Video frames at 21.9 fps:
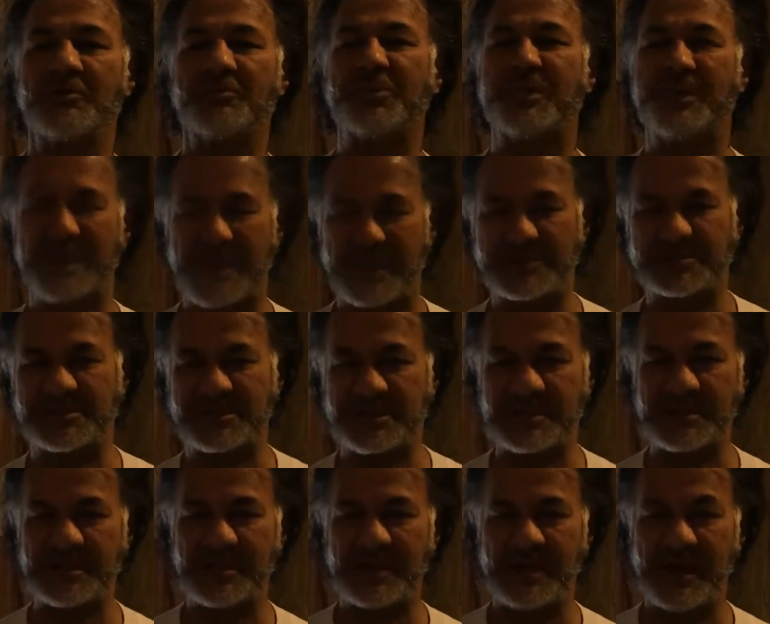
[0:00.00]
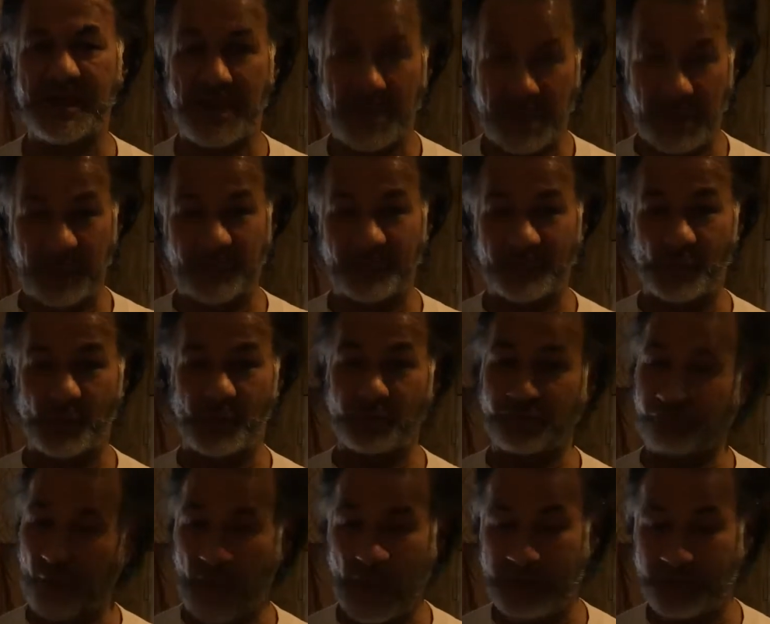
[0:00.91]
PNC, even though he
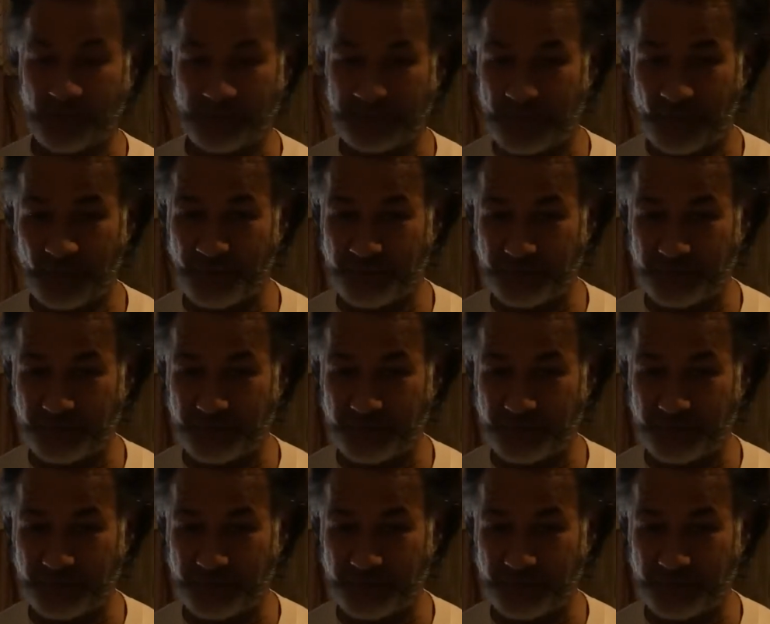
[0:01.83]
tried, but they